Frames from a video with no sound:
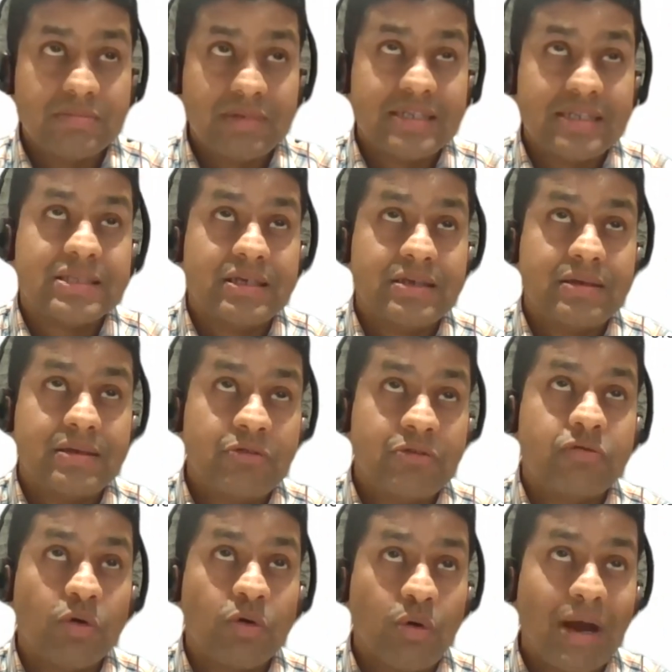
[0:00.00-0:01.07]
let's say
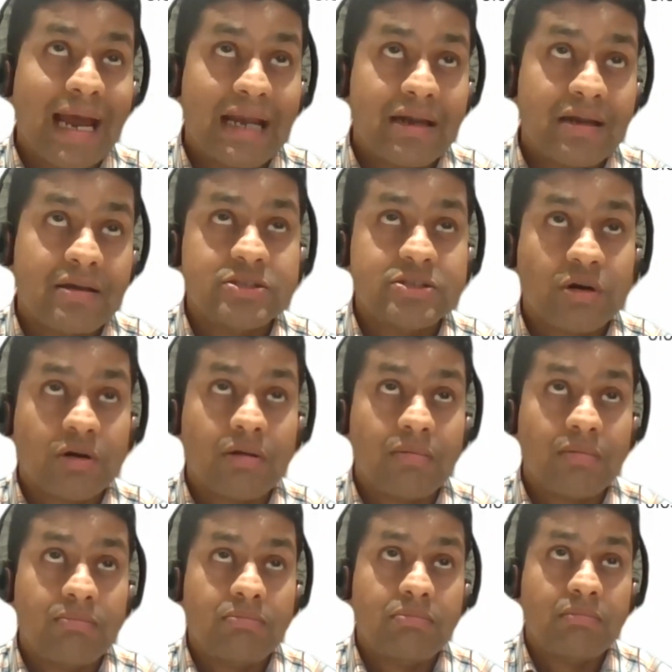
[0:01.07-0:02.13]
info at
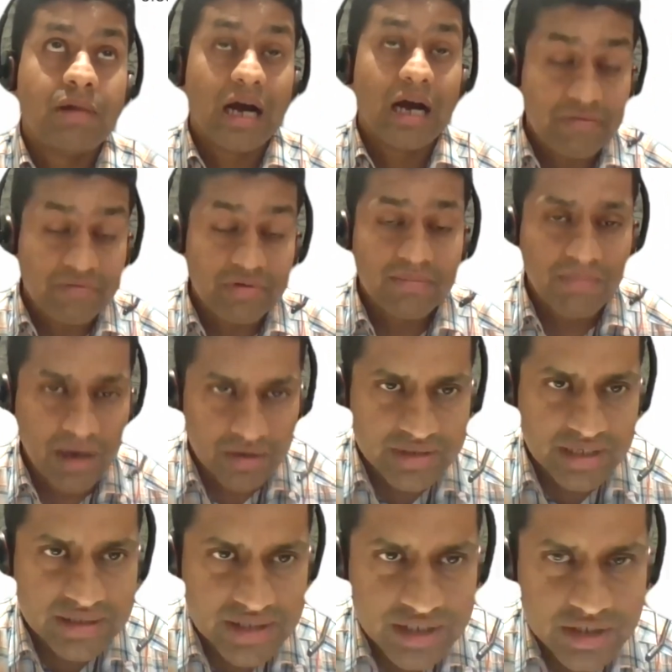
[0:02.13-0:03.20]

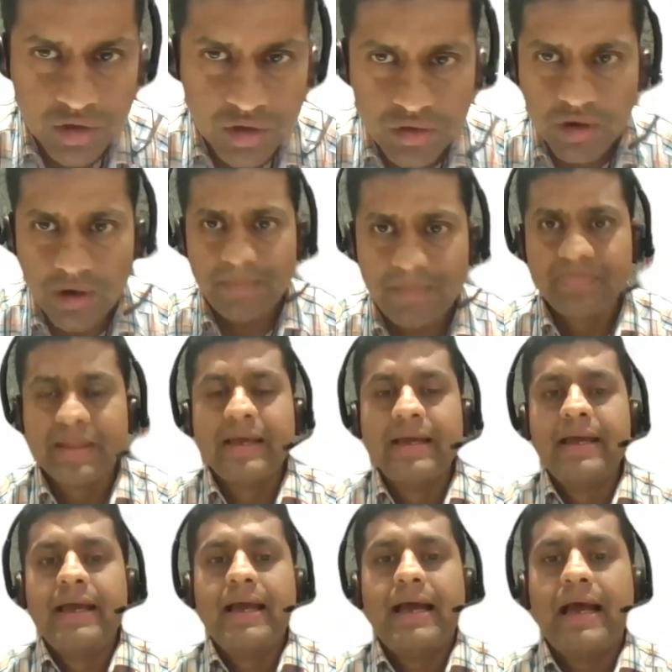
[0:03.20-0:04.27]
resolve-biosciences.com
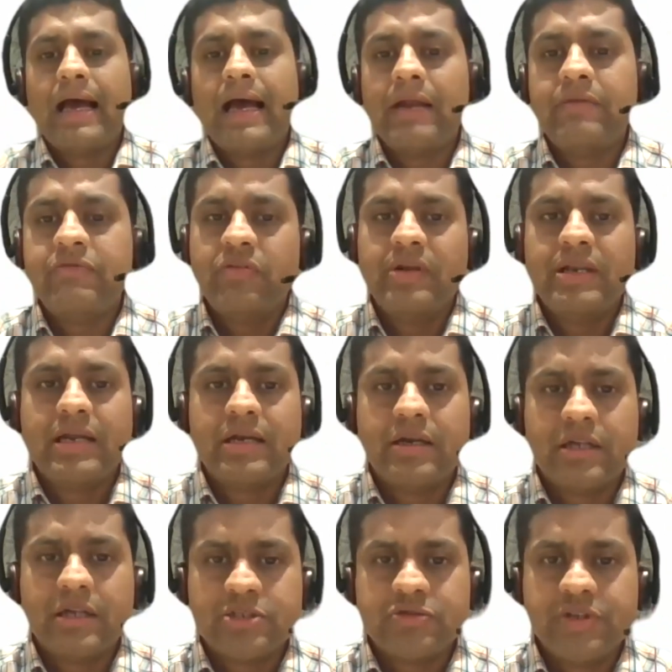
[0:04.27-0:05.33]
and we will get
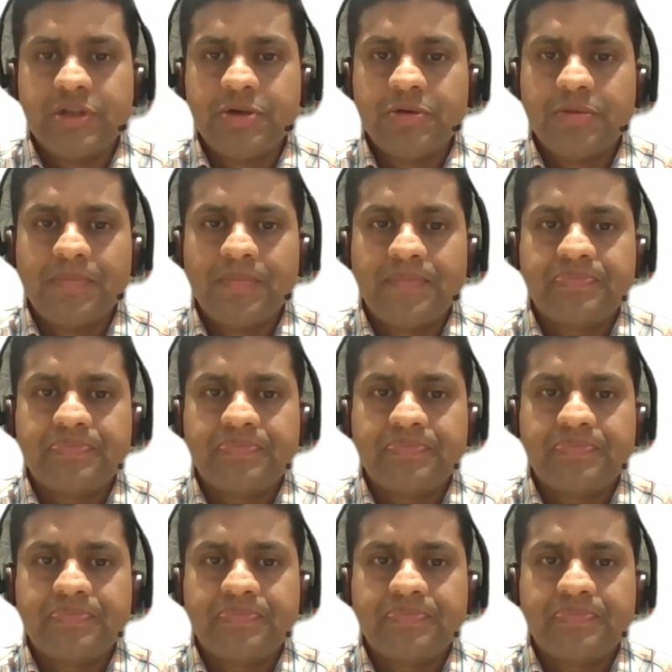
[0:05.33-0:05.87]
in touch with you.